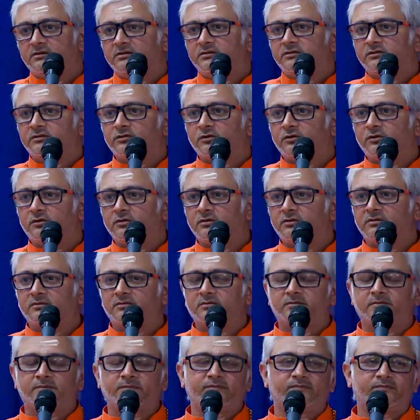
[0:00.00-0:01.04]
So
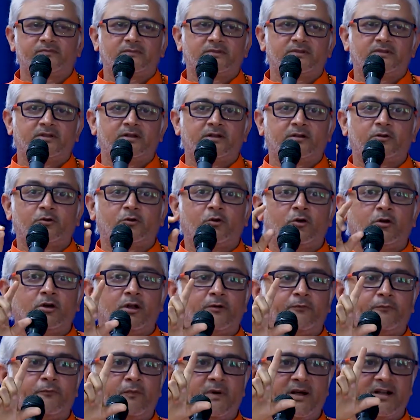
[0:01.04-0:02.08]
the role
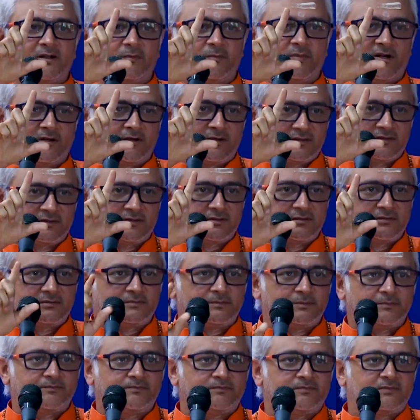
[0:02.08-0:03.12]
of Vana Bharat.
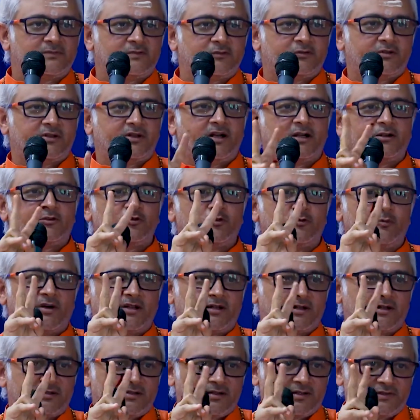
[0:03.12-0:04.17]
So there are two
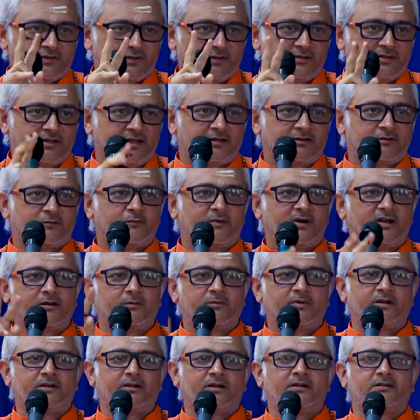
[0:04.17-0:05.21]
Bharatas in that, Vana
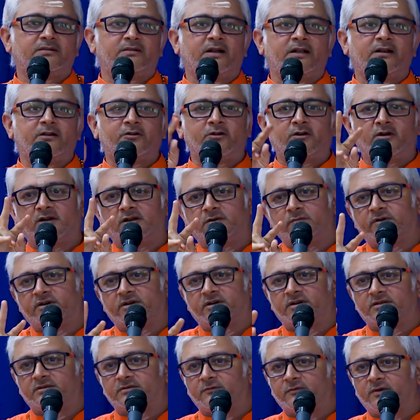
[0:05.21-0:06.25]
Bharat and Royal
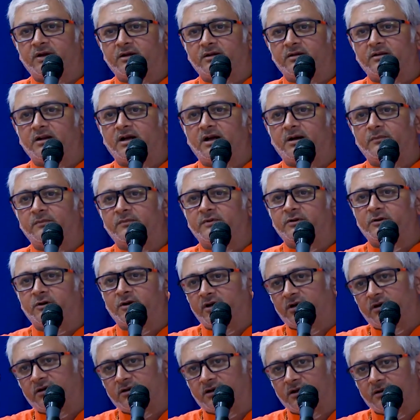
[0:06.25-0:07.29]
Bharat. Vana Ram,
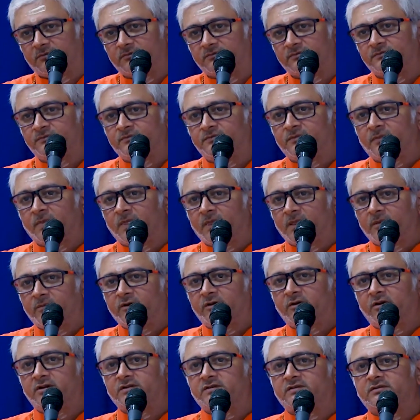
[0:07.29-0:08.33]
Royal Ram.
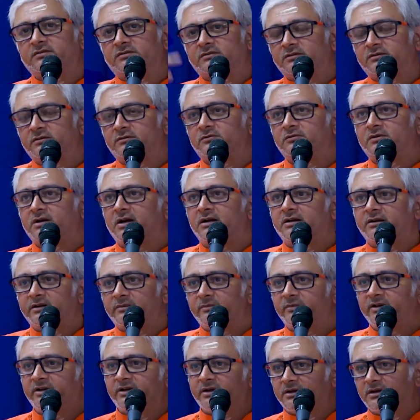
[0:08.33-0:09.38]
Because you can't
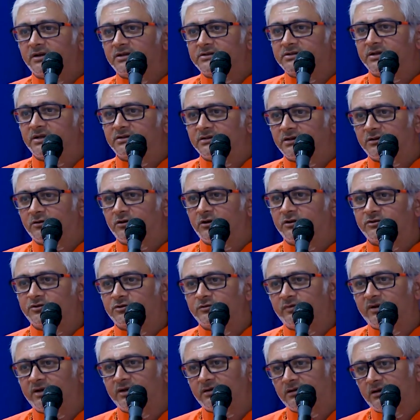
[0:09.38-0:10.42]
immediately change the
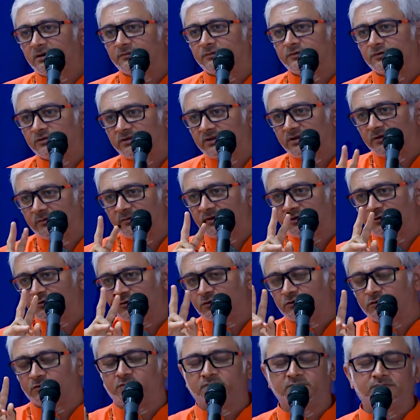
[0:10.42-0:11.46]
costume and come. So there will be
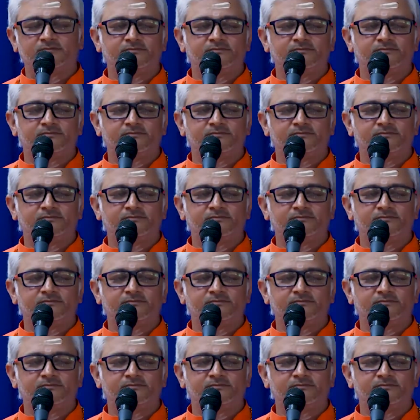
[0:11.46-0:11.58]
two.